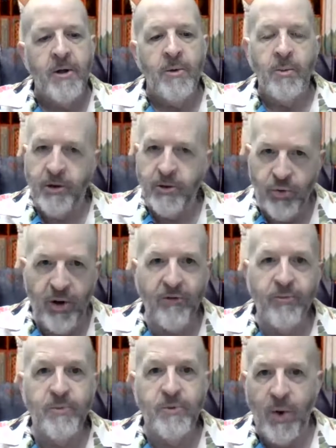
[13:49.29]
We are
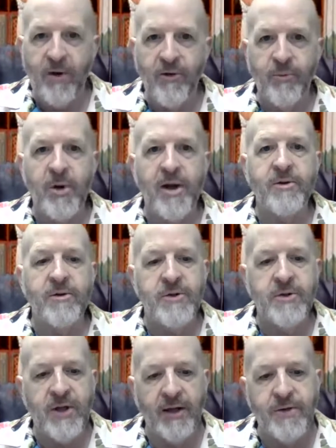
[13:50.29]
12 brothers,
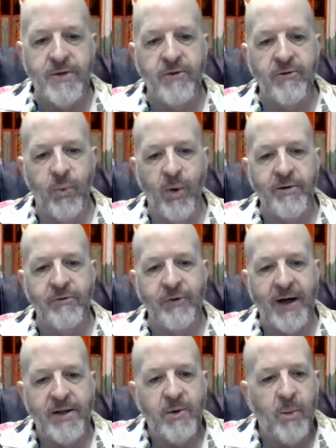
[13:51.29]
sons of one
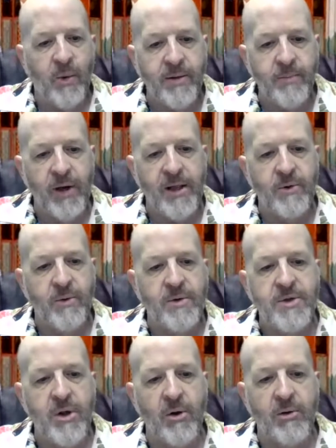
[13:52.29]
father. One brother
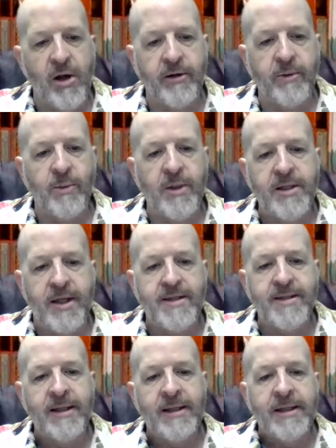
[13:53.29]
is no longer with
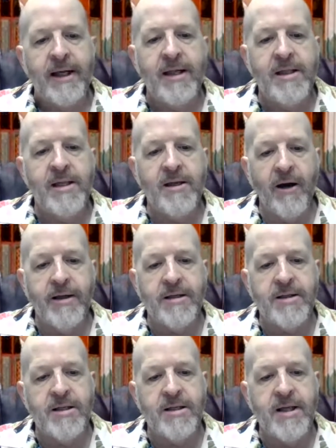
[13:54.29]
us, and the
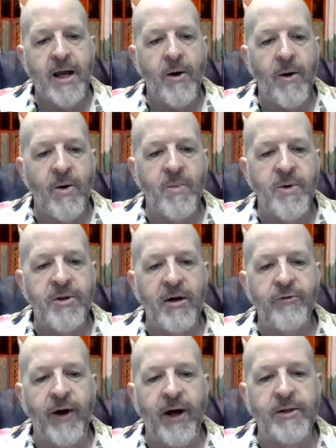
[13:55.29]
youngest is at home with our
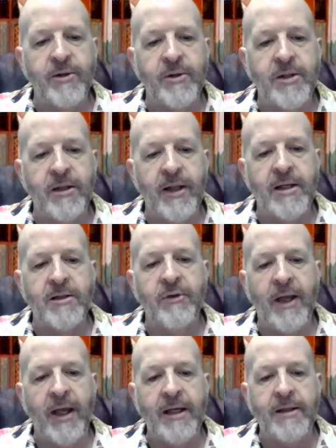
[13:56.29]
father in the land of
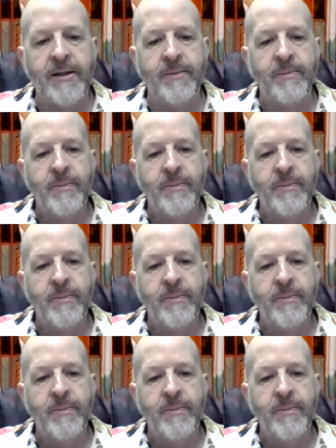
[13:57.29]
Canaan.'